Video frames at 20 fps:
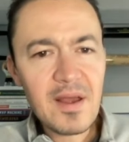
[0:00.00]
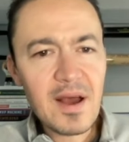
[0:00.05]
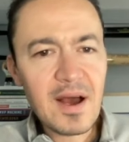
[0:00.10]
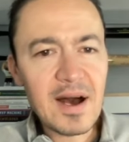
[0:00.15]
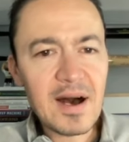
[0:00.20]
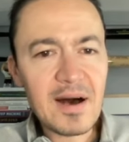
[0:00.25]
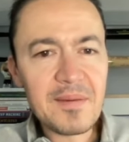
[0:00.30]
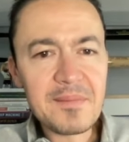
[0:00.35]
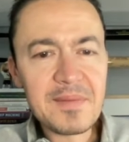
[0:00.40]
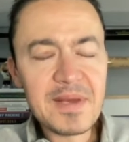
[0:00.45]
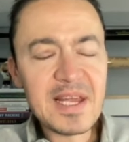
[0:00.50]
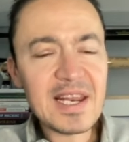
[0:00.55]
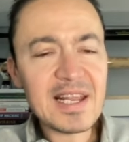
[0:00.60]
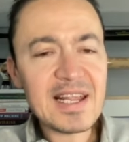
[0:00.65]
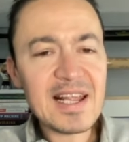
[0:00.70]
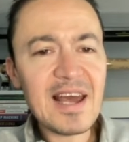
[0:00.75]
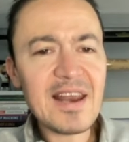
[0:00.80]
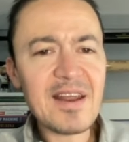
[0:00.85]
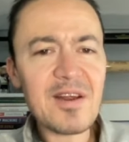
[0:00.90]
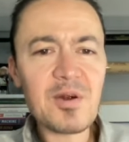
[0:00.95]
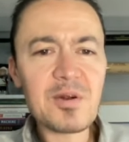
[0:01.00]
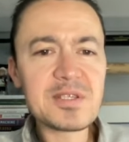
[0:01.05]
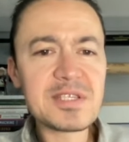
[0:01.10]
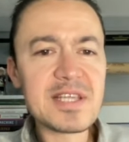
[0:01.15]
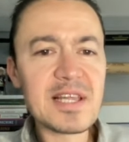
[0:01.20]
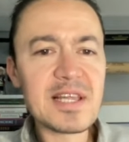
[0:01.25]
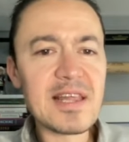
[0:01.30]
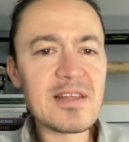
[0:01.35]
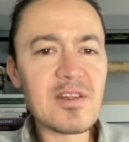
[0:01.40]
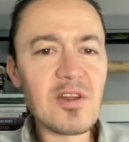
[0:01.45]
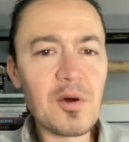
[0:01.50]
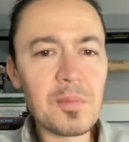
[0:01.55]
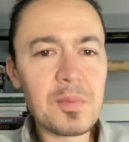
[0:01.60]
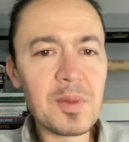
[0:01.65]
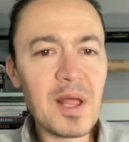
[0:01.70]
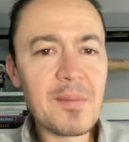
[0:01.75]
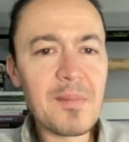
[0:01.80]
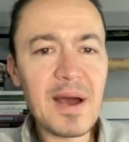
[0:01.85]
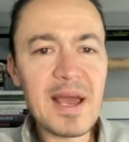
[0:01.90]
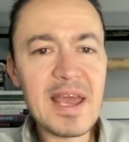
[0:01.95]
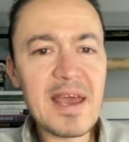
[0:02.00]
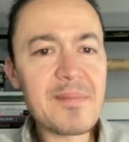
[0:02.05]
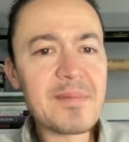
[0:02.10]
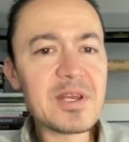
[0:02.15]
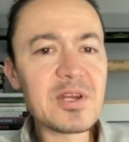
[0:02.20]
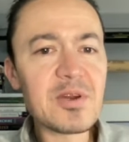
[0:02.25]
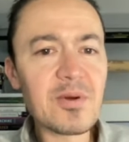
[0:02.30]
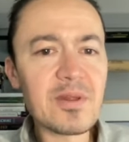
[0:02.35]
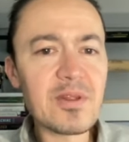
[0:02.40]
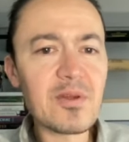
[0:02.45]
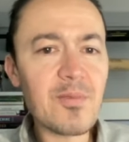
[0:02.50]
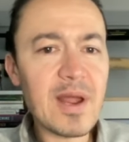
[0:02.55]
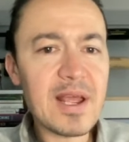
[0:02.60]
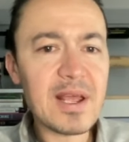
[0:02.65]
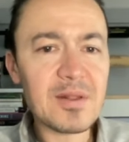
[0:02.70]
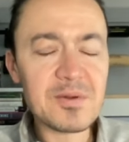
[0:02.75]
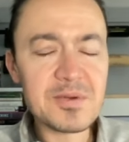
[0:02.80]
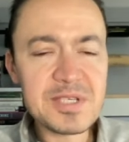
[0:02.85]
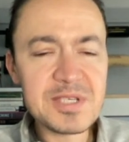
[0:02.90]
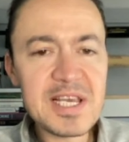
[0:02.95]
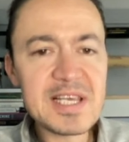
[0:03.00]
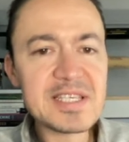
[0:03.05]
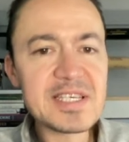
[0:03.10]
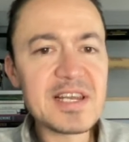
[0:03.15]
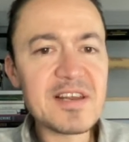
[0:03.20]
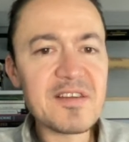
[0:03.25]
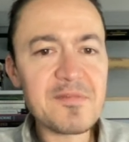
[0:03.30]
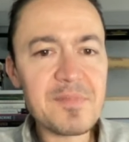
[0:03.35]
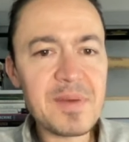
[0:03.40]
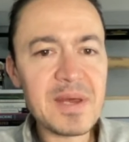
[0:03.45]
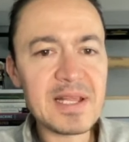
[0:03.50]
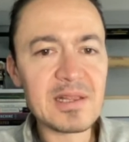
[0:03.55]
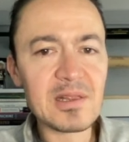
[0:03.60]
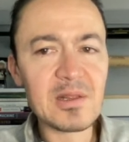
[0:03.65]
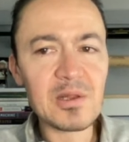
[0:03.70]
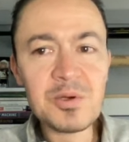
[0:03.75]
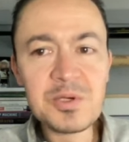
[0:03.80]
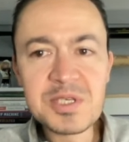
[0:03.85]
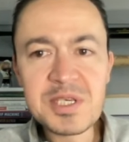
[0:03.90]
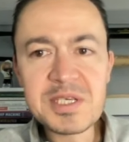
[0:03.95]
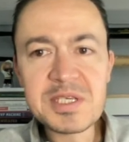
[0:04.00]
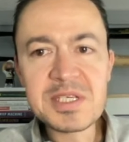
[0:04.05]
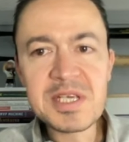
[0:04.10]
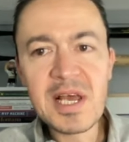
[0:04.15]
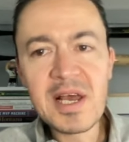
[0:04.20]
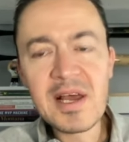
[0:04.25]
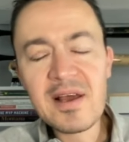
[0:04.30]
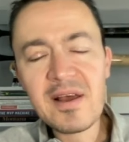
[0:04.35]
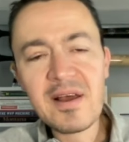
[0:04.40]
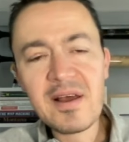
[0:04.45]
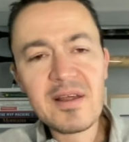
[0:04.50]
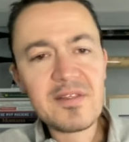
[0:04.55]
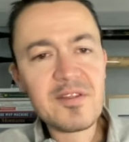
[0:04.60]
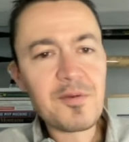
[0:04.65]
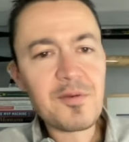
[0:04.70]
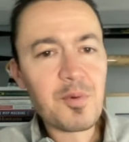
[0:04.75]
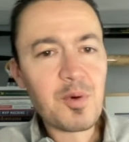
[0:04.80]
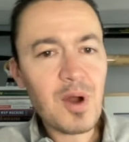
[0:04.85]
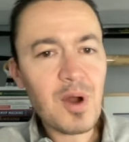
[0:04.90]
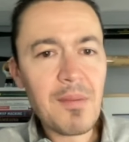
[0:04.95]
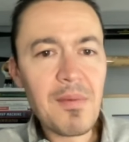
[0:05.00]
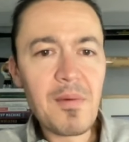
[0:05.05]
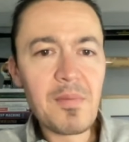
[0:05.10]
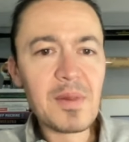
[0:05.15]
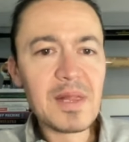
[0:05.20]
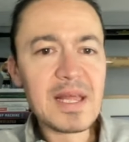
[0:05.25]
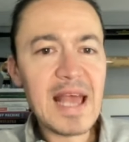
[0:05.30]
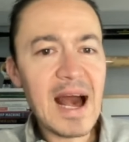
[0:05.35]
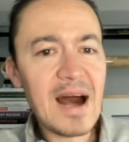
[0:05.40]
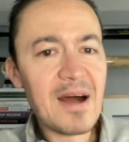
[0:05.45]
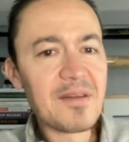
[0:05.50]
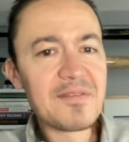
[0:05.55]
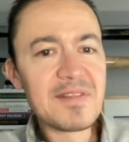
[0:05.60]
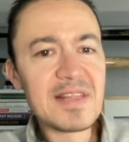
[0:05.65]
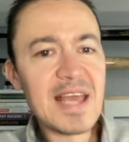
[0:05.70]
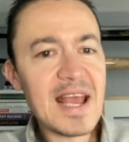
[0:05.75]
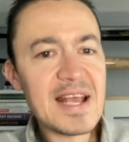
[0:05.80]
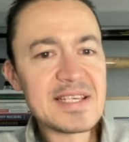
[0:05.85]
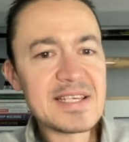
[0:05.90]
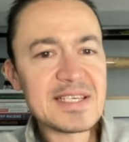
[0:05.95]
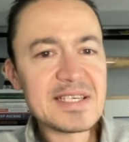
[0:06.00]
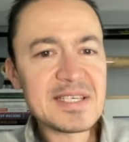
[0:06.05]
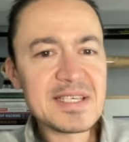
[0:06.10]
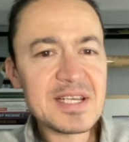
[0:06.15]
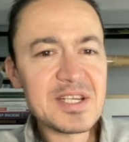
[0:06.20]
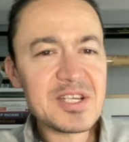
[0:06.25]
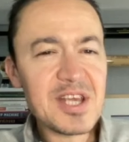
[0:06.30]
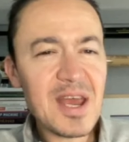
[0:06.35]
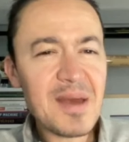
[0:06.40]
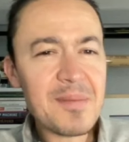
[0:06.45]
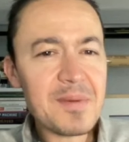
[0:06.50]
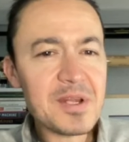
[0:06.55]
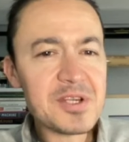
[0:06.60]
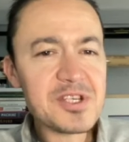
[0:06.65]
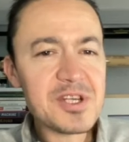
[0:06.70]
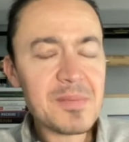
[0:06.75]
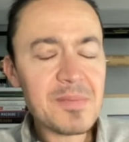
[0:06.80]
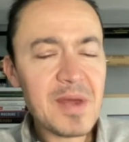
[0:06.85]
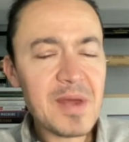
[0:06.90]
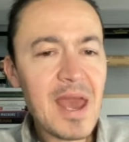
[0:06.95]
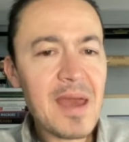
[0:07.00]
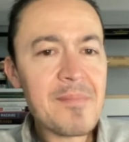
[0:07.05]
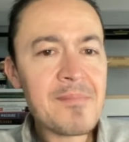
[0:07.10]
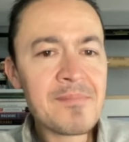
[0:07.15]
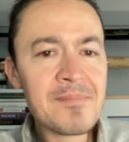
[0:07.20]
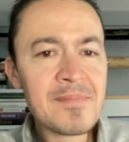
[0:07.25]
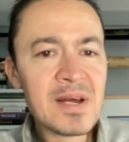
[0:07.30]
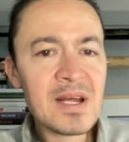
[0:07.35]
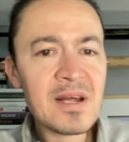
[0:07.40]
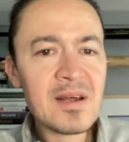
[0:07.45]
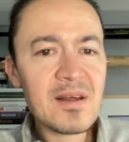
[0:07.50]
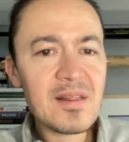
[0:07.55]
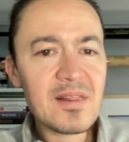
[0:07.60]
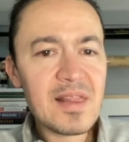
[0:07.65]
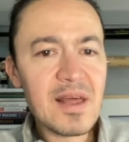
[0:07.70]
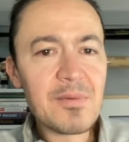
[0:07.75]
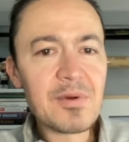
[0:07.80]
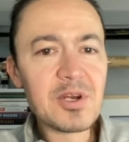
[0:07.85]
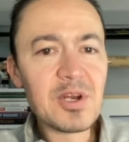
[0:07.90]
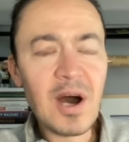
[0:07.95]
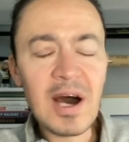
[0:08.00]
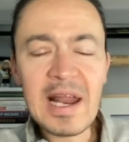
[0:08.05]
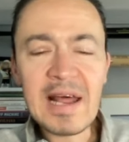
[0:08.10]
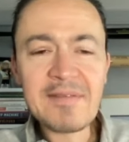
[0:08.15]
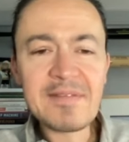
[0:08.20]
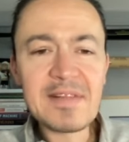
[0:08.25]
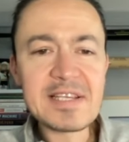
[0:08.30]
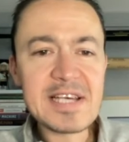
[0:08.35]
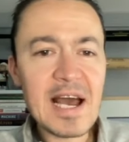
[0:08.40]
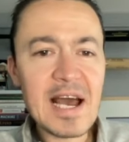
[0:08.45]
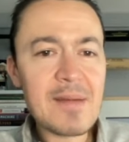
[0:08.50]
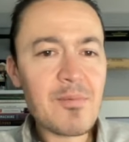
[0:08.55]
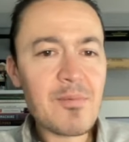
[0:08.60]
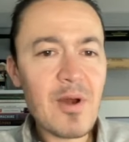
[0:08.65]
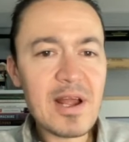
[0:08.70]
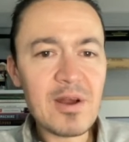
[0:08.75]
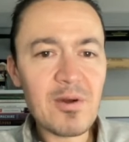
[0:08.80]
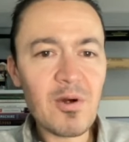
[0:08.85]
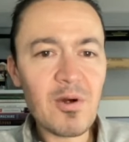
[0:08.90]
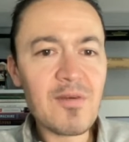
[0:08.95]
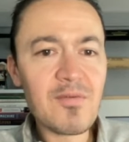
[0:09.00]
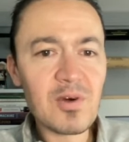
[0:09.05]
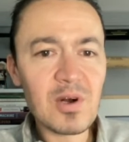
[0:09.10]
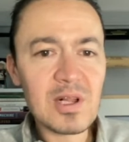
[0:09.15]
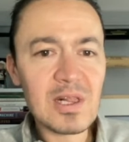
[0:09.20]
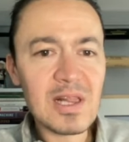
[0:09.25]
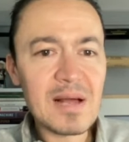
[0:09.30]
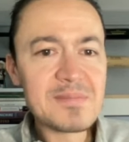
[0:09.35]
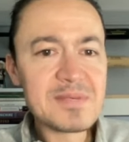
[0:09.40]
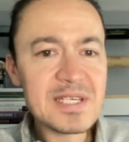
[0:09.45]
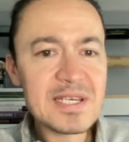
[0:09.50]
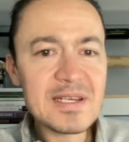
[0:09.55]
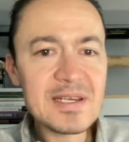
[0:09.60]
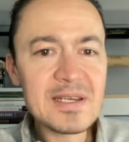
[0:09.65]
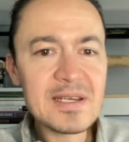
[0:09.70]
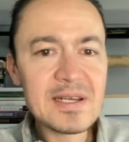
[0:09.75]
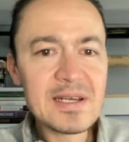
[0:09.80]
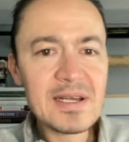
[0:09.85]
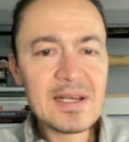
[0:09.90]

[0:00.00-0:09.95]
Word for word: And it kind of hurts that they don't play Miami during the regular season. If Pitt loses, they're probably out of the ACC championship game. They would not have the tiebreaker over Clemson.